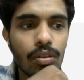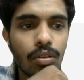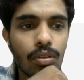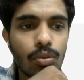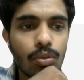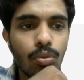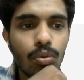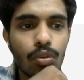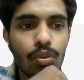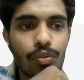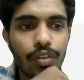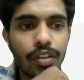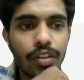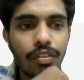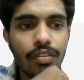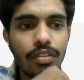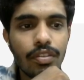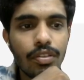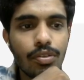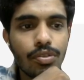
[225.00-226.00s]
root of it,
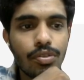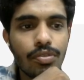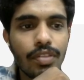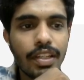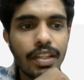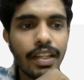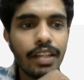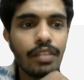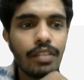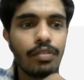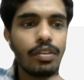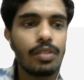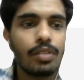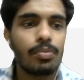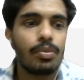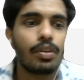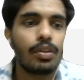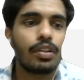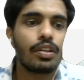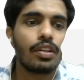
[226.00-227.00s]
we will usually get
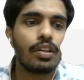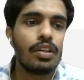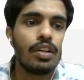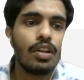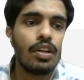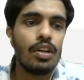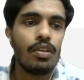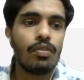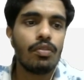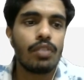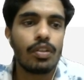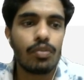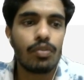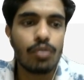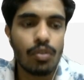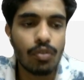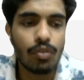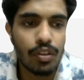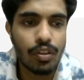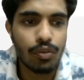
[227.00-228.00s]

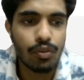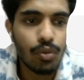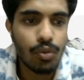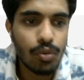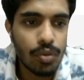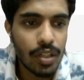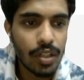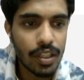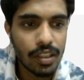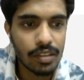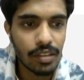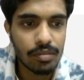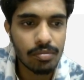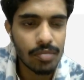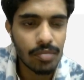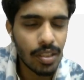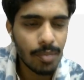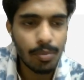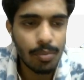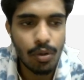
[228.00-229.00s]
1.1414
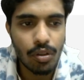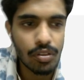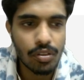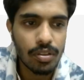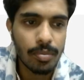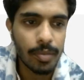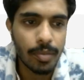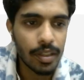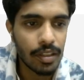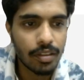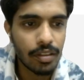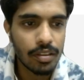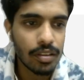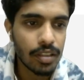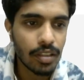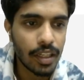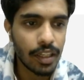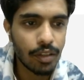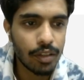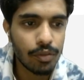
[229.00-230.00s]
and approximate
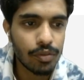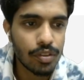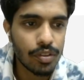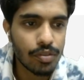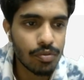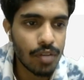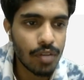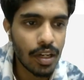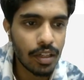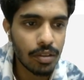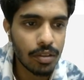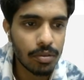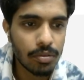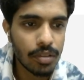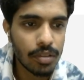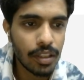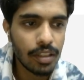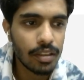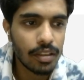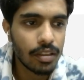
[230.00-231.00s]
kind of this value,
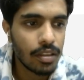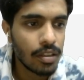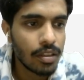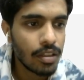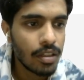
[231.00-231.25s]
right?